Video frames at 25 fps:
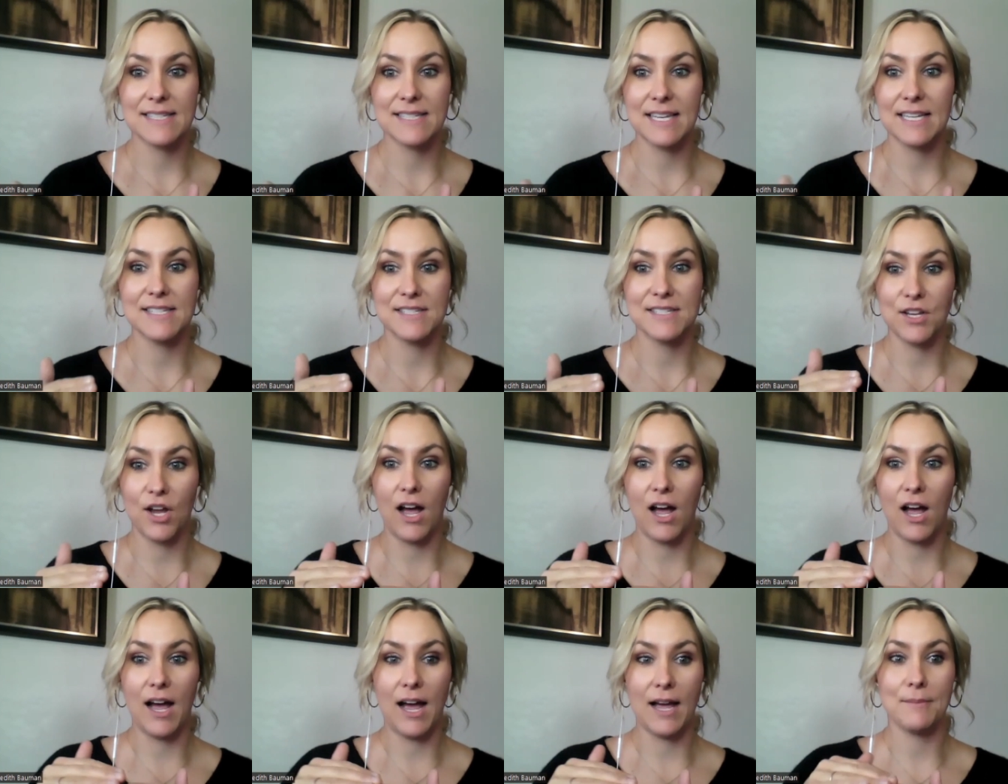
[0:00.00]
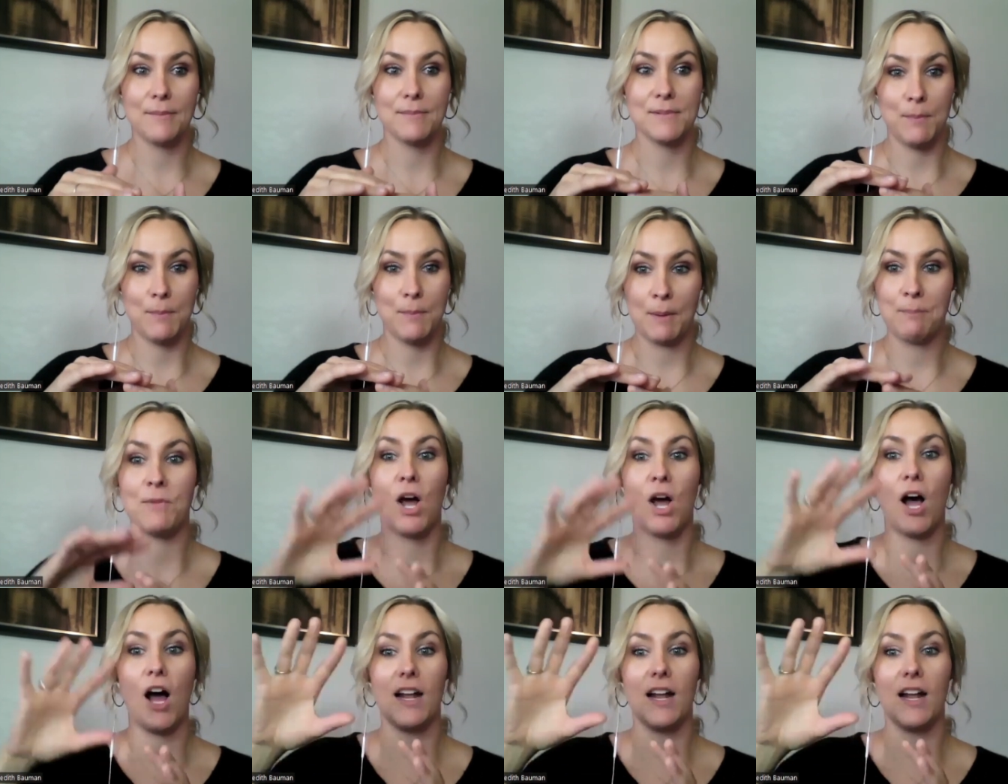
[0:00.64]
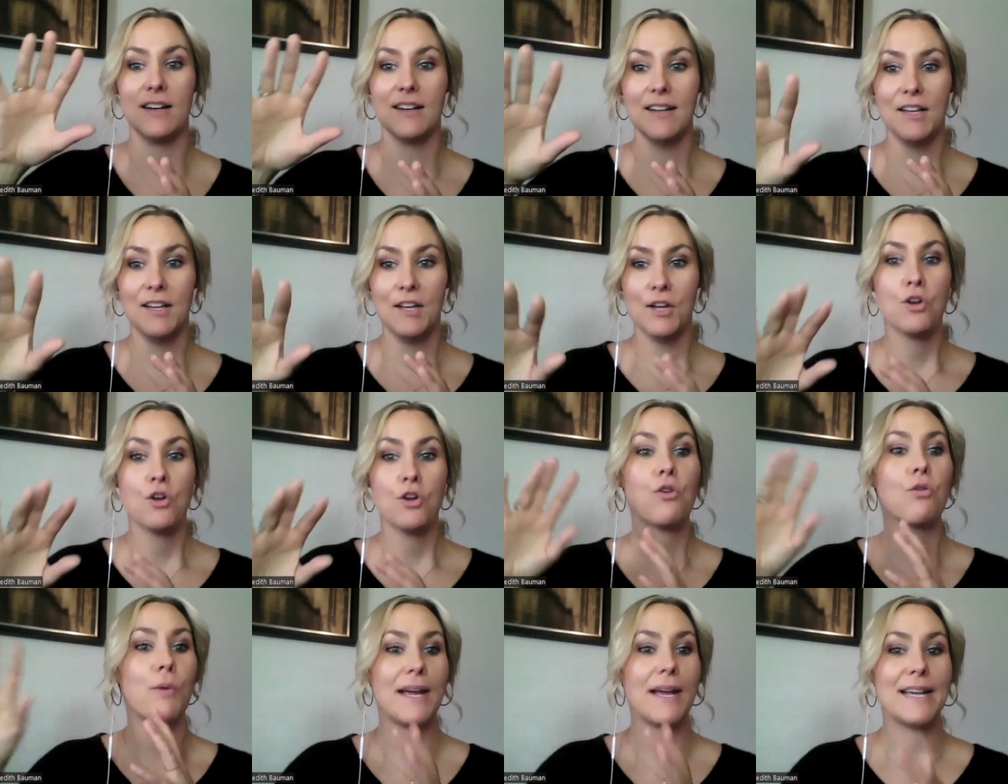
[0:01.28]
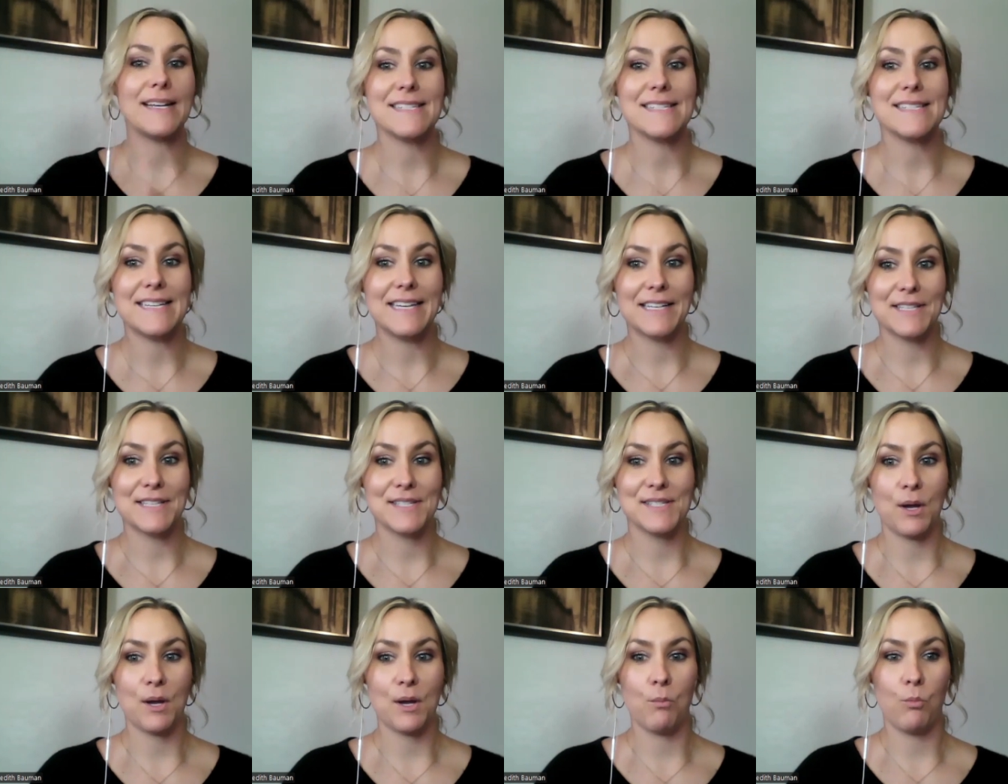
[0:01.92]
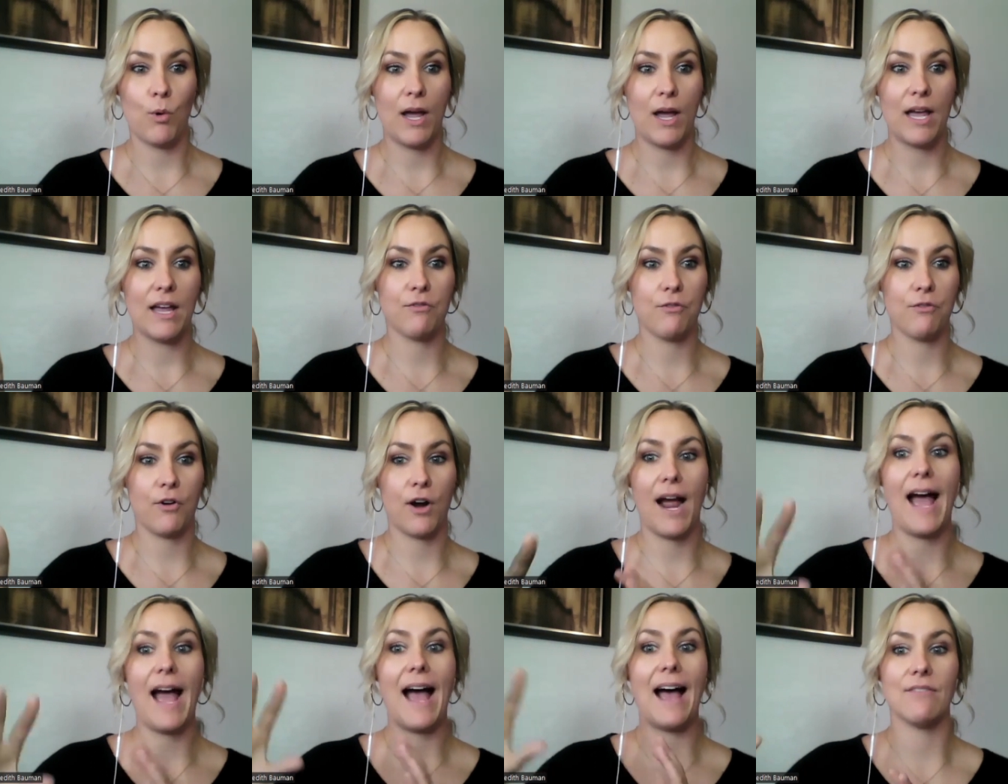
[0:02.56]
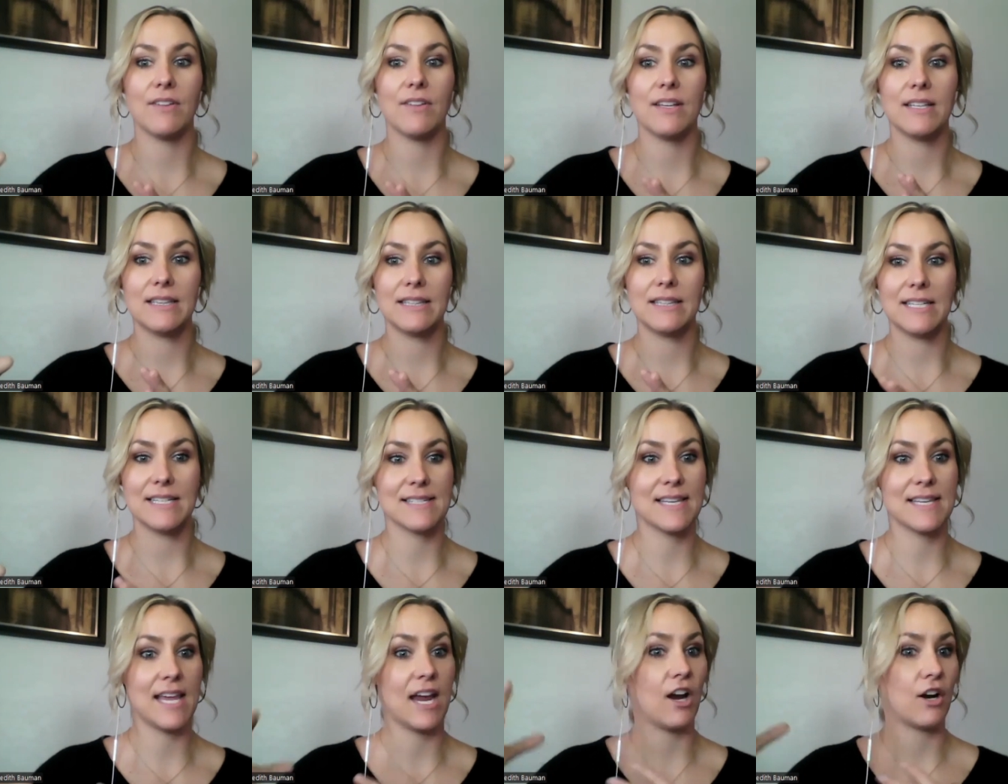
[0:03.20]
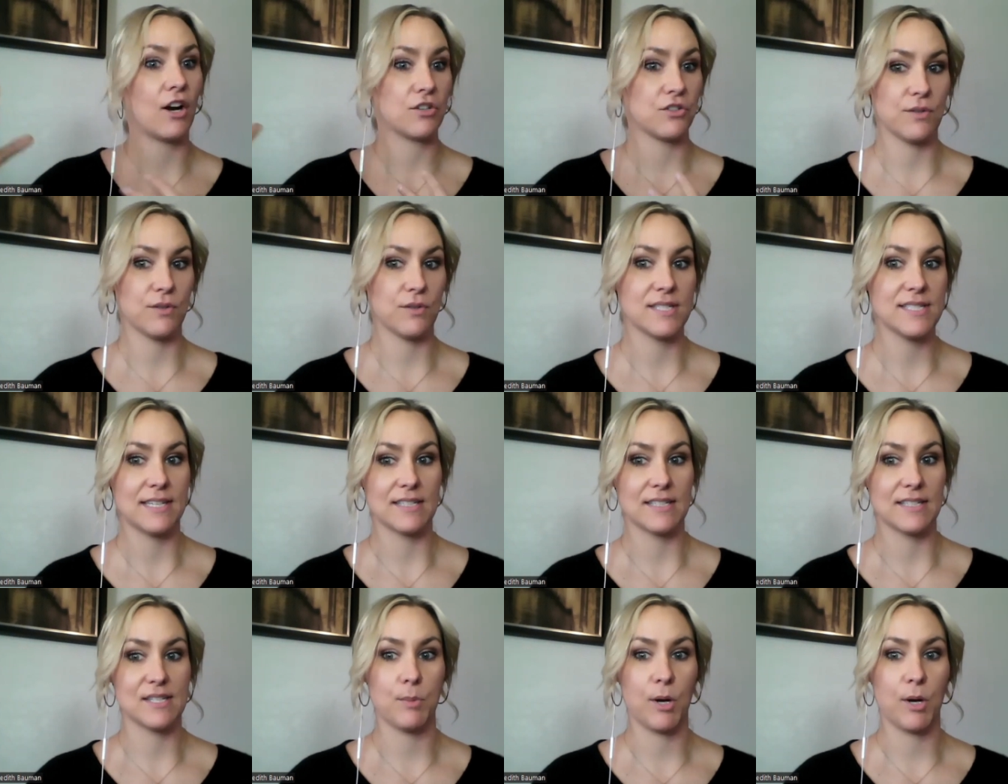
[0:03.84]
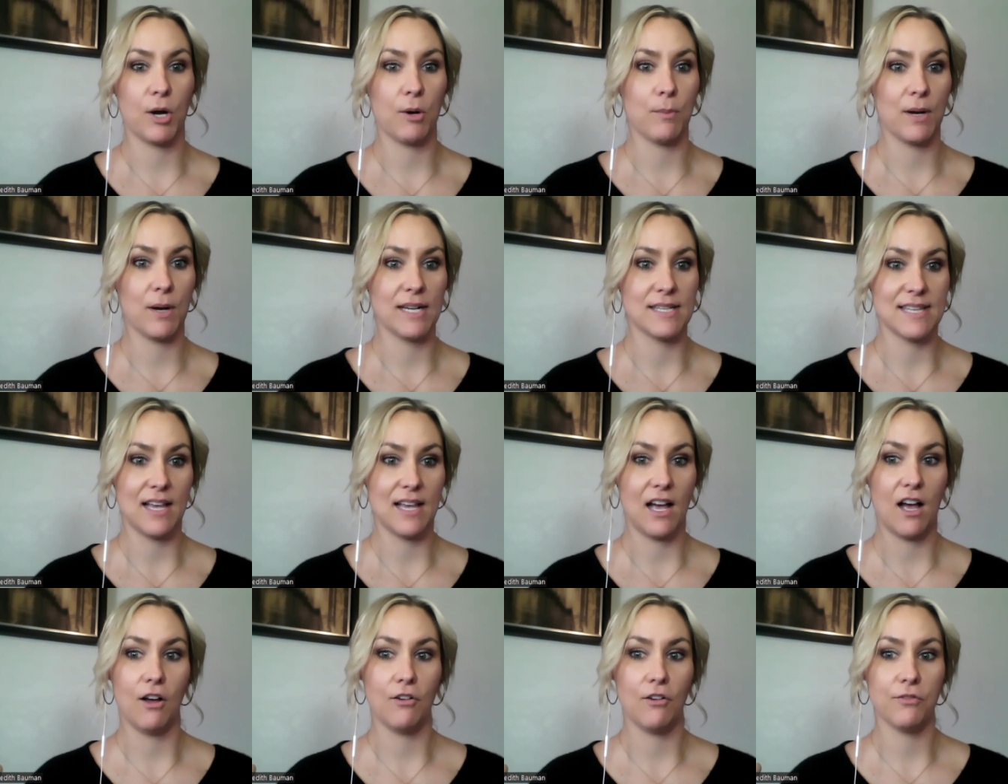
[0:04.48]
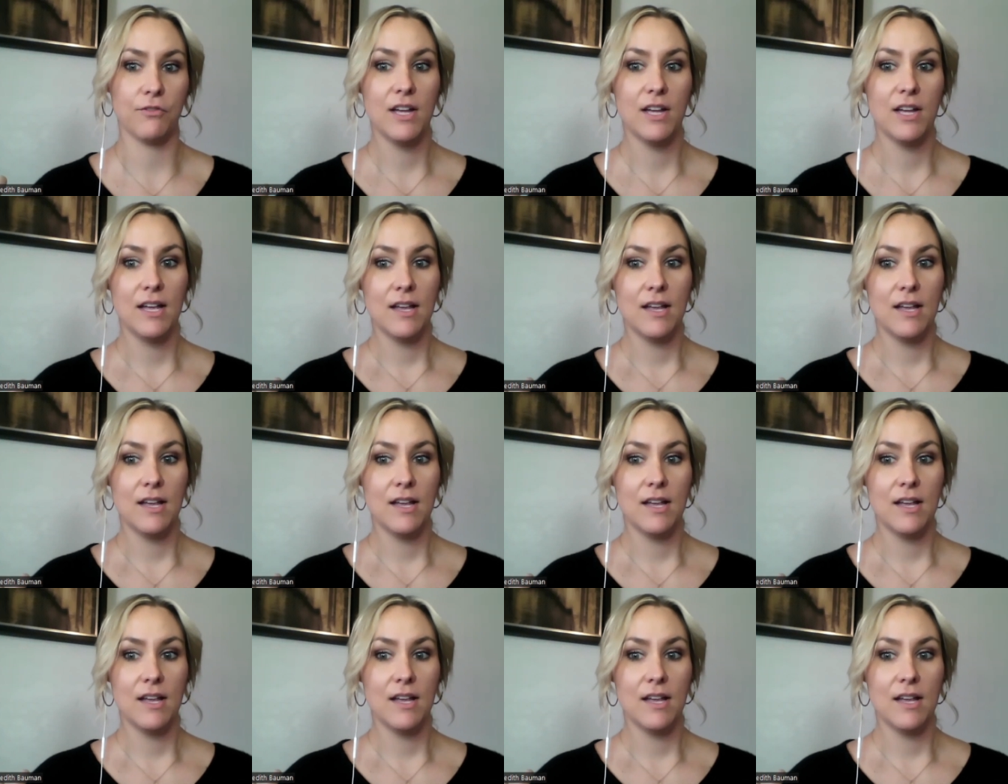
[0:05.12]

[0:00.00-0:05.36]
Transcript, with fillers: It's not, I, I'm not crazy in some way for having these characteristics about myself.